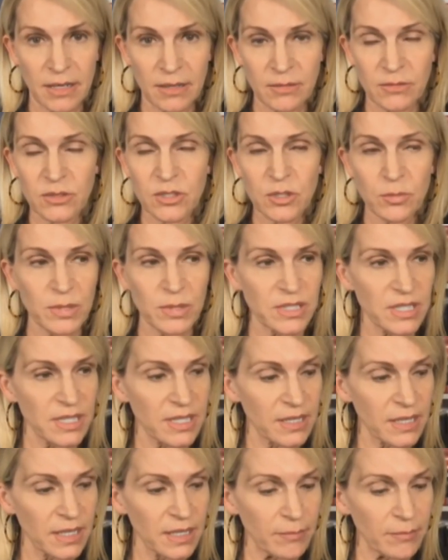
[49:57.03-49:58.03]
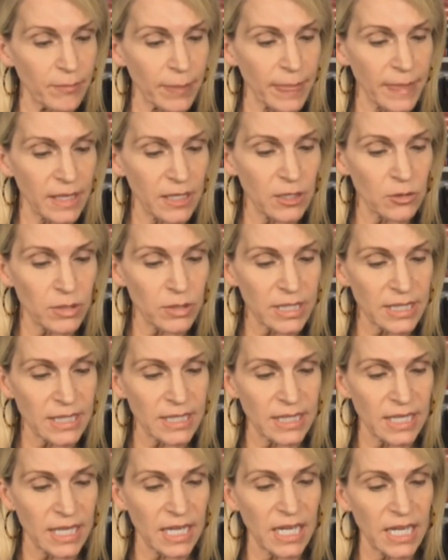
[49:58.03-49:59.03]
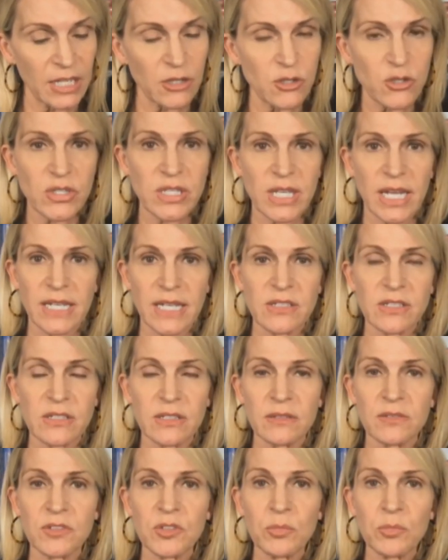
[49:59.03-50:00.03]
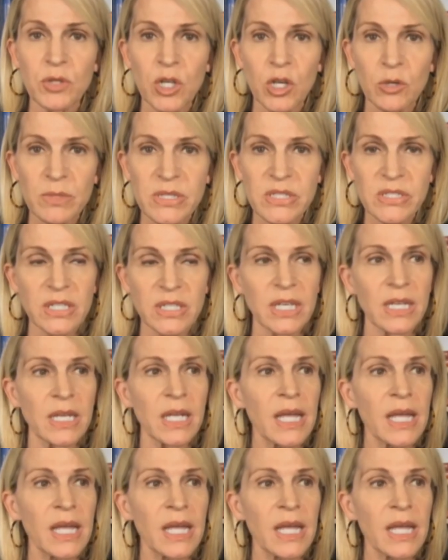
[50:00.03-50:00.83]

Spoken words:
she mentioned Hillary Clinton. He understands diplomacy,